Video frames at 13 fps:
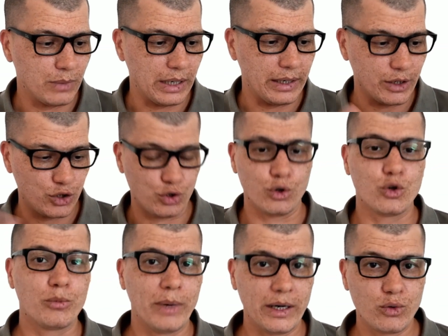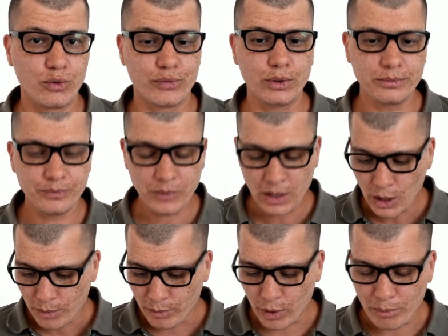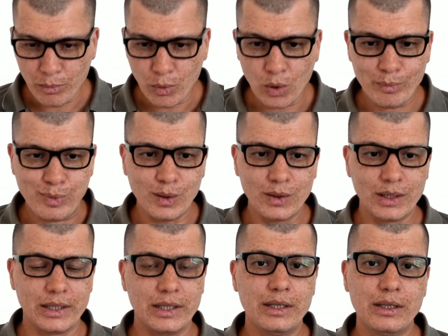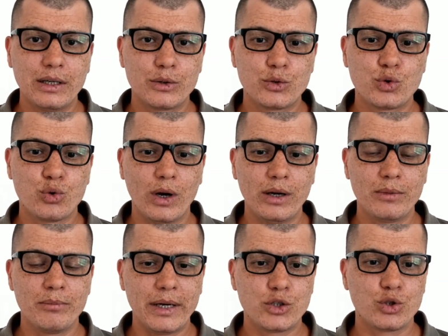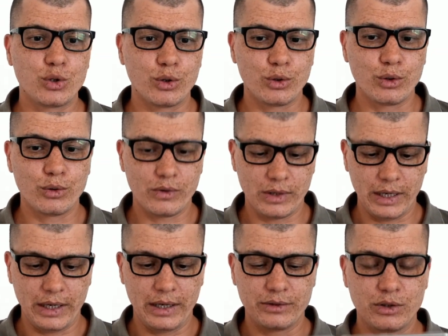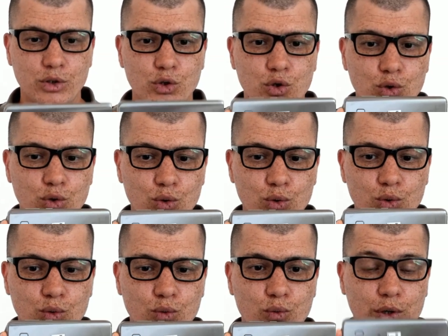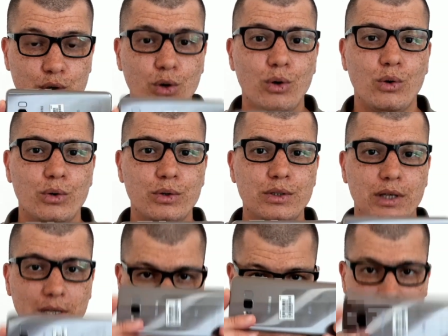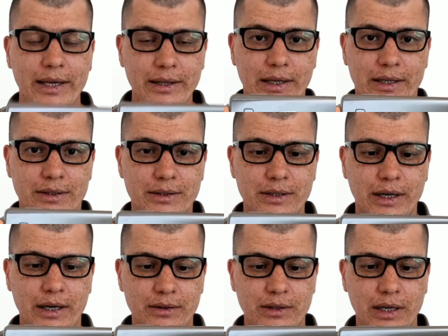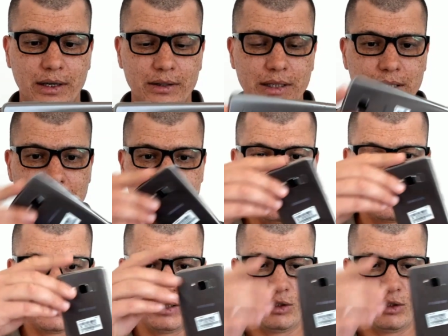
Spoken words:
external microphone, but more importantly, try and make sure that you record like this. That is,